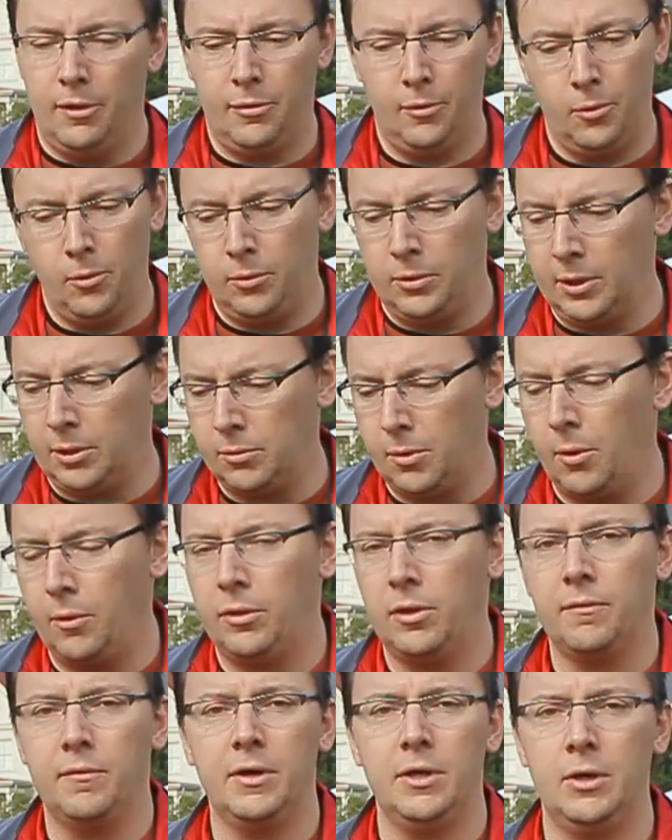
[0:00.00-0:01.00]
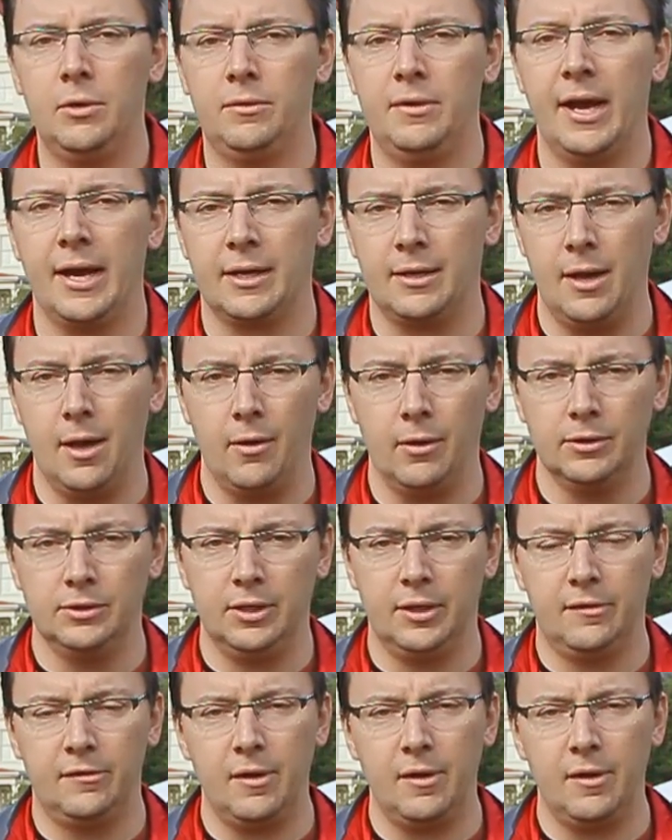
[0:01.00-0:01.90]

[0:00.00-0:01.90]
through the growth of a new technology.